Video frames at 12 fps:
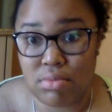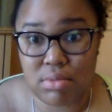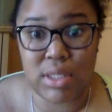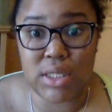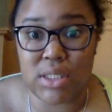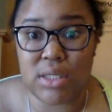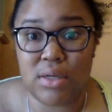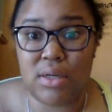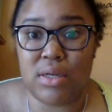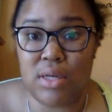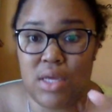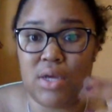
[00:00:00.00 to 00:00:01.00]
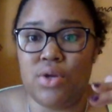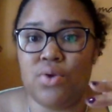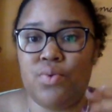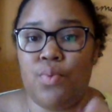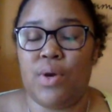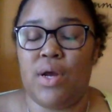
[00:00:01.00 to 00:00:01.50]
legit and he could
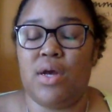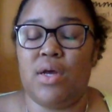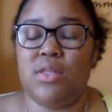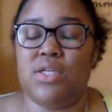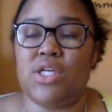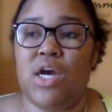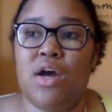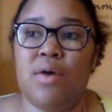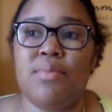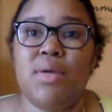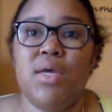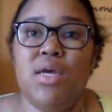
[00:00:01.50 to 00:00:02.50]
do the job.